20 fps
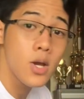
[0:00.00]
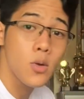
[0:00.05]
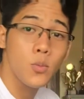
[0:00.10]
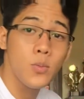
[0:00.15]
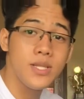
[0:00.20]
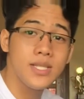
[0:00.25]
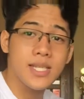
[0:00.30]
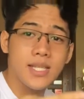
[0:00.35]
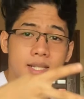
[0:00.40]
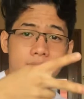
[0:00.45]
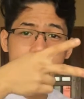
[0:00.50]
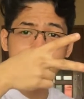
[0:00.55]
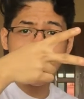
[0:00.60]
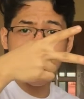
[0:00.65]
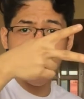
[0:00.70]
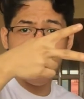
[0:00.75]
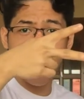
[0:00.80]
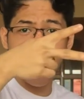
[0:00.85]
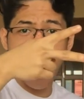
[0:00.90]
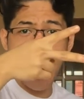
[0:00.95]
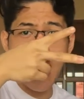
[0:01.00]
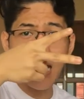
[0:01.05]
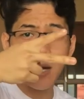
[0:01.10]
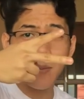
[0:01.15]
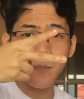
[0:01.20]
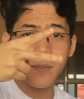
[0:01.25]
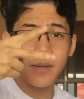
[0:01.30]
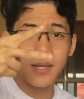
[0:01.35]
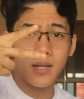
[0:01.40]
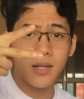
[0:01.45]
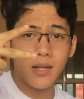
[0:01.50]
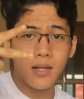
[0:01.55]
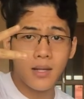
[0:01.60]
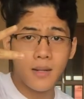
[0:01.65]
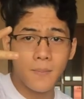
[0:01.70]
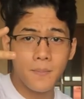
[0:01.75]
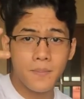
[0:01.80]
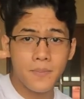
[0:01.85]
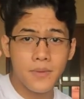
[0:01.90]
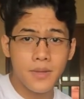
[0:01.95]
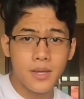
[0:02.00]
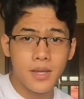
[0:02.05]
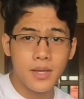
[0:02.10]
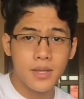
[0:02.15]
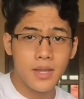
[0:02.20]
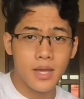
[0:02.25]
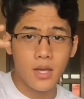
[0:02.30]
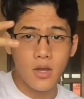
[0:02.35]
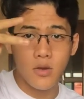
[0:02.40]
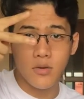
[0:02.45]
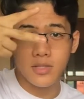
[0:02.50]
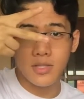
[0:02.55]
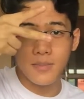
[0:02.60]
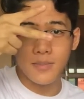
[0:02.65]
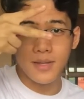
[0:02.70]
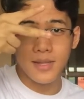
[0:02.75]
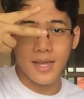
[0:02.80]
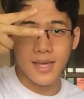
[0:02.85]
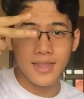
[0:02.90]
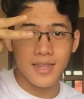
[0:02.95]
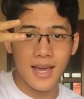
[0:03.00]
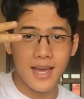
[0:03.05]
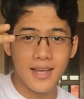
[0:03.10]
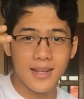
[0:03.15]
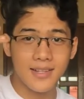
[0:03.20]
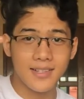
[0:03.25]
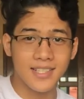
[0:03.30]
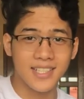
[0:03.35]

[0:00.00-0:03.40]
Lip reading: we see there's like a hairpin that goes something like that.